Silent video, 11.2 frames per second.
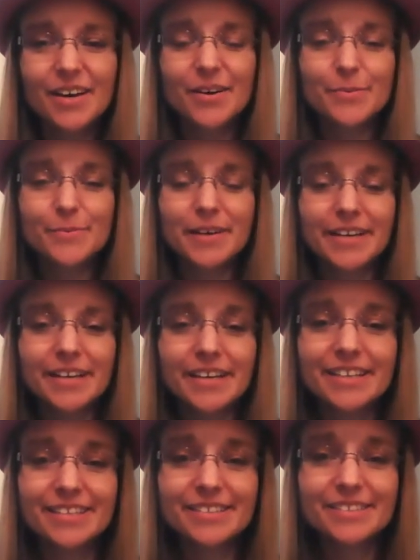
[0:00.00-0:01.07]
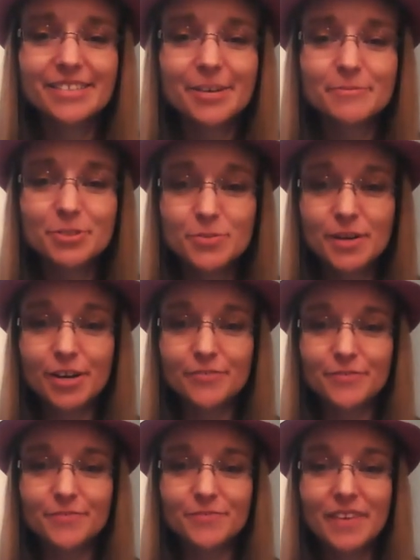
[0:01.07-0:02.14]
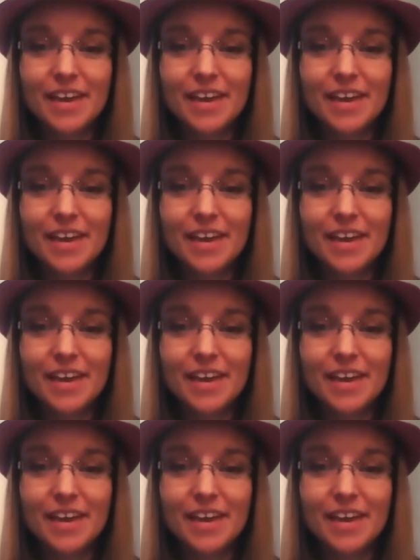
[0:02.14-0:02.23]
Oh my. Chapter 12.